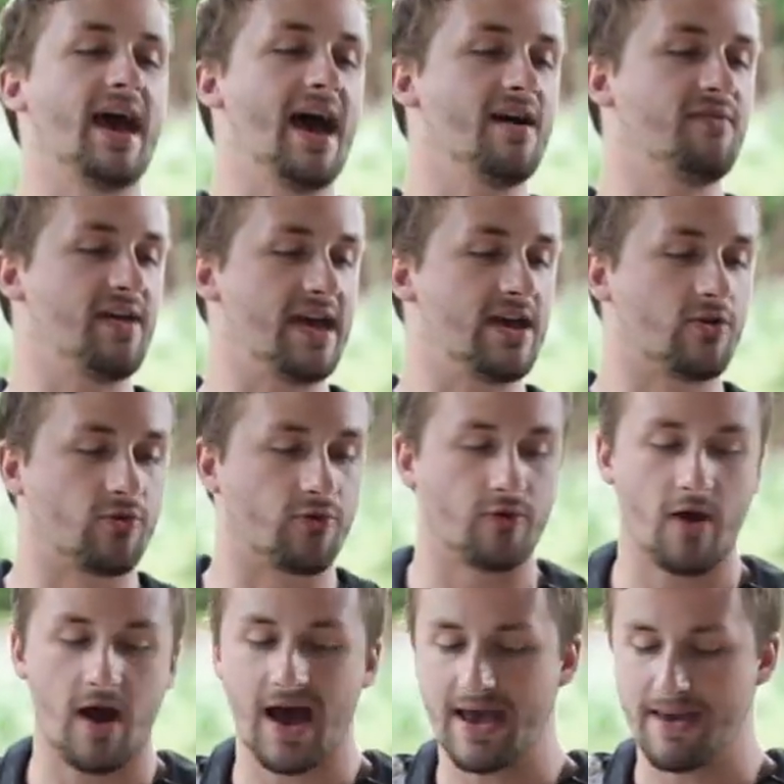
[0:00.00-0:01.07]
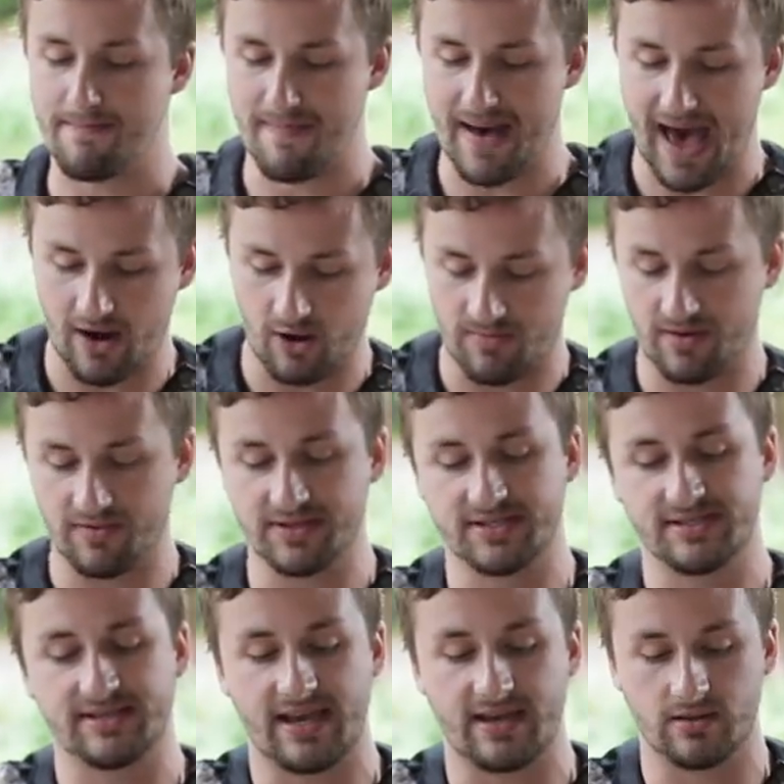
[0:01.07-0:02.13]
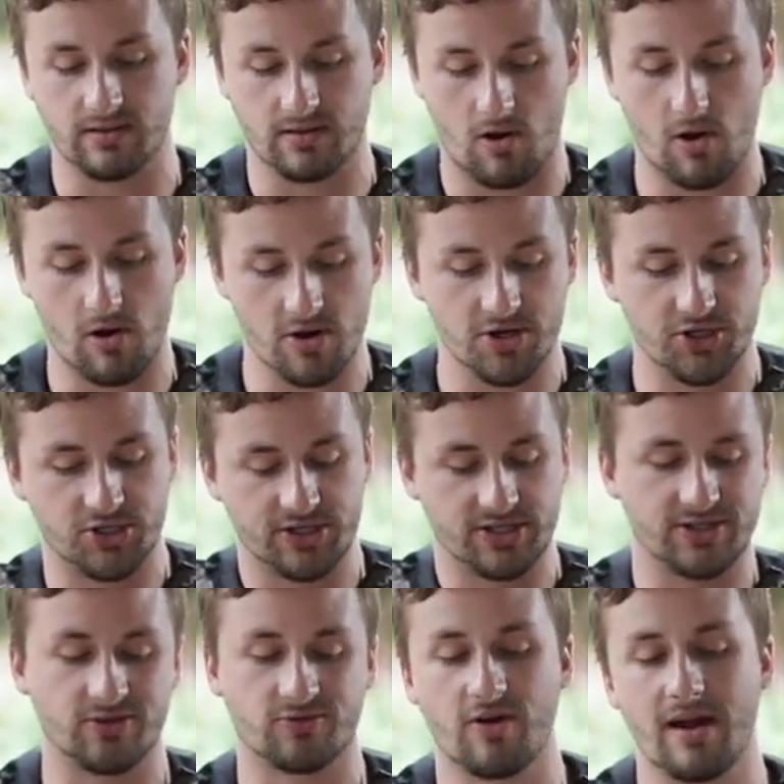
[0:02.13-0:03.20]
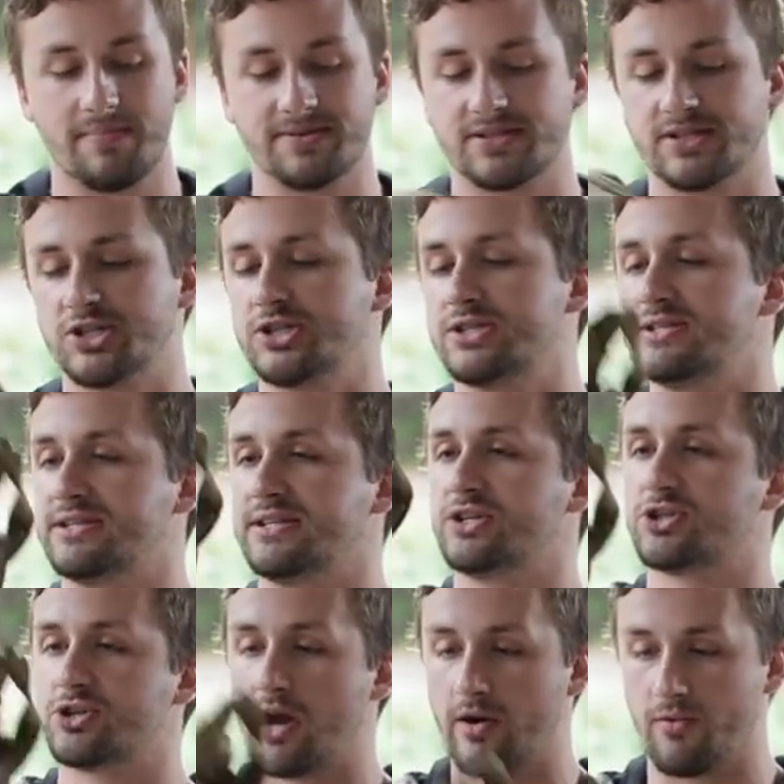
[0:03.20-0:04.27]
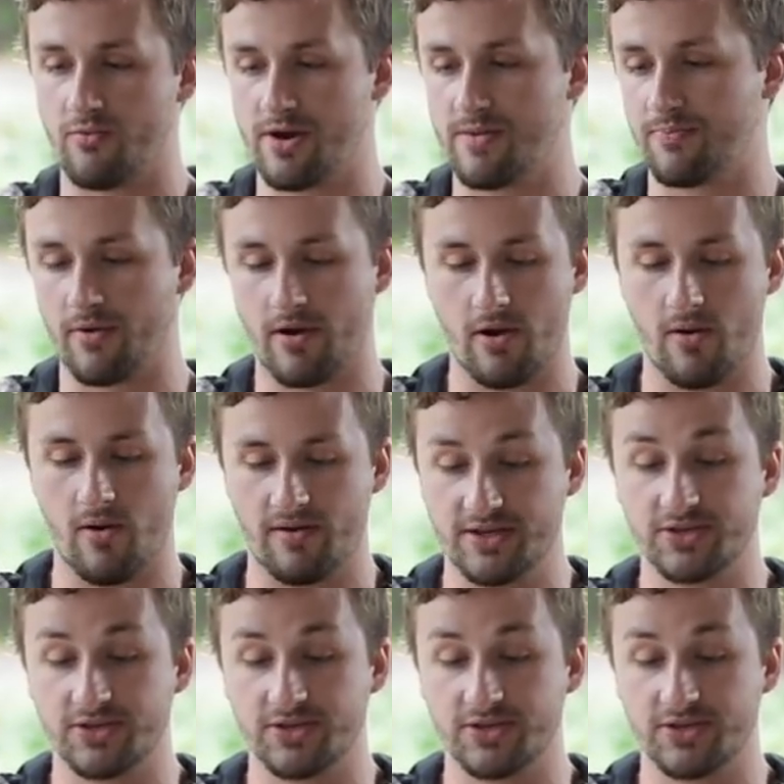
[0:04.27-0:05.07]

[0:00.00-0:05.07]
have a Crye Battle Belt. This is a large, this is a Crye Precision Z-Shot Repro.